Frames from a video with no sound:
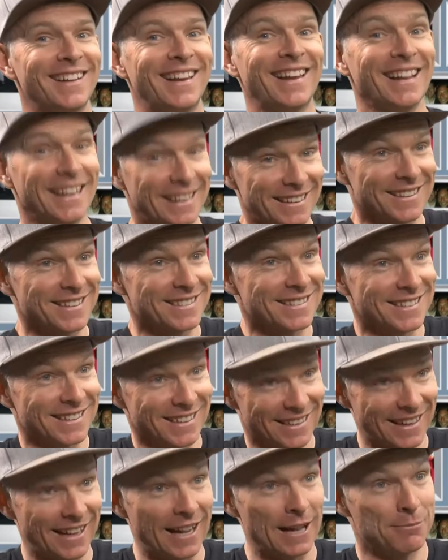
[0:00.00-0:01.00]
Like, this is
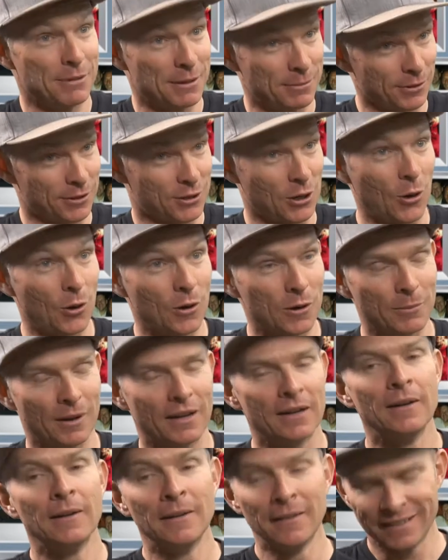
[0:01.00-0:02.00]
a guy people talk
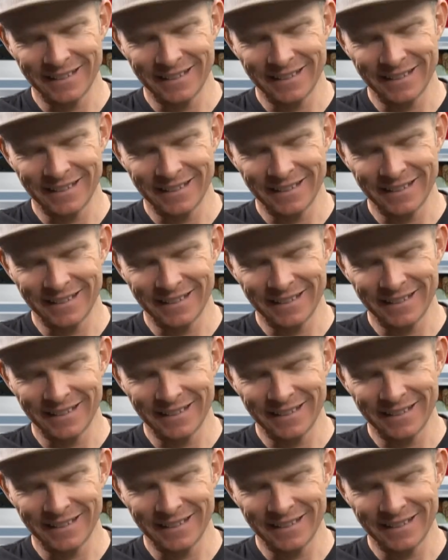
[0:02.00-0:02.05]
about.